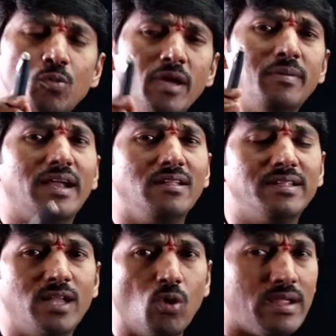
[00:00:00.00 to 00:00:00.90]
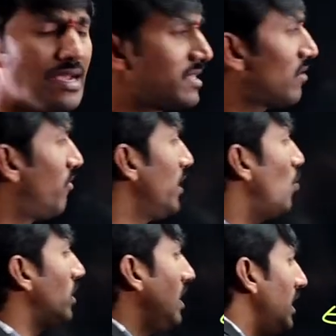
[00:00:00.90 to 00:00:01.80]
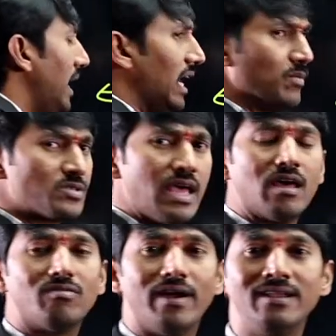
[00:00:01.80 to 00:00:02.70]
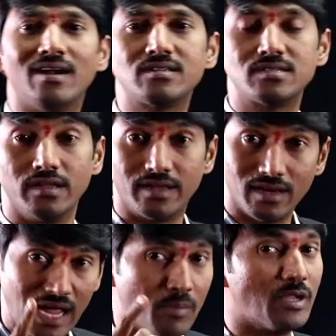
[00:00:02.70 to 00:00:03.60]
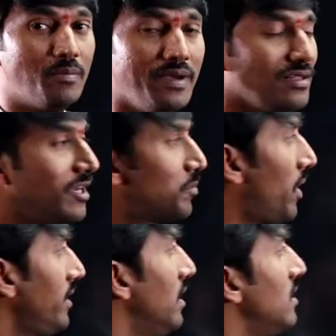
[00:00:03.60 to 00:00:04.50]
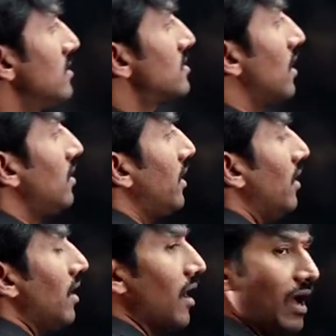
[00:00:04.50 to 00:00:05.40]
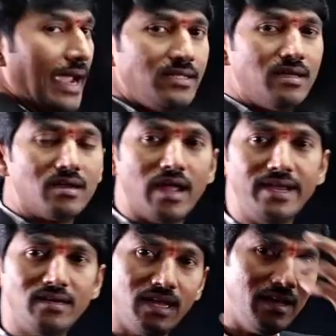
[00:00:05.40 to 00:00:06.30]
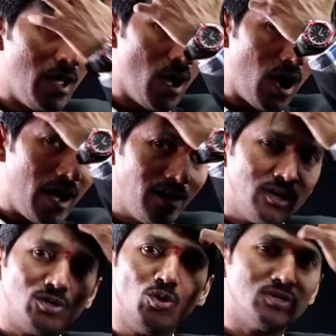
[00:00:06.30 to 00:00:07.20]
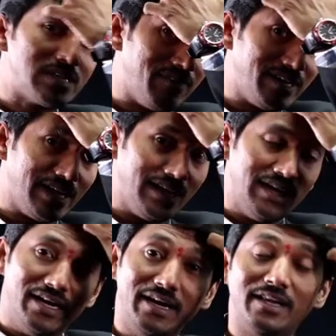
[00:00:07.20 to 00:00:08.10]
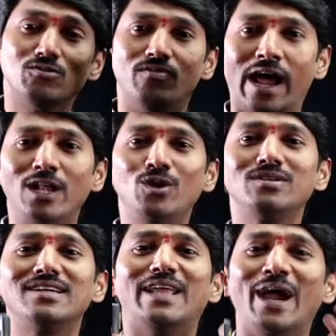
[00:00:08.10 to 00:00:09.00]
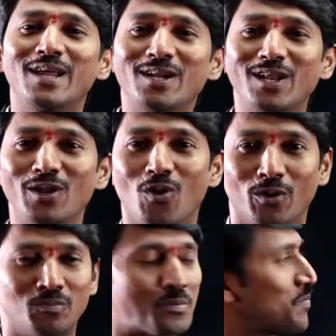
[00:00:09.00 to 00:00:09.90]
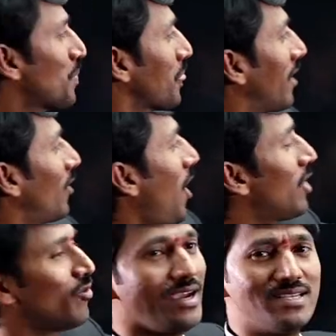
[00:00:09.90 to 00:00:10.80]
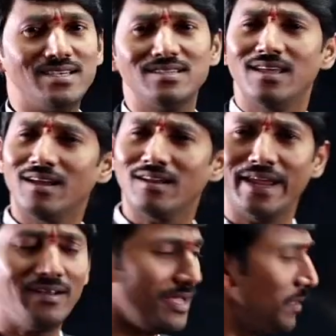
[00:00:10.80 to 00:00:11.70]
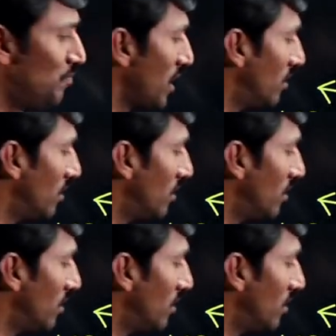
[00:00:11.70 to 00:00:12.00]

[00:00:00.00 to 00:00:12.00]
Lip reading: you may be getting the doubt. Sir, why only ellipse? Why not circle? I am repeating that point. Circle, either 90 or 270. Its value is directly known. Clockwise is there 90,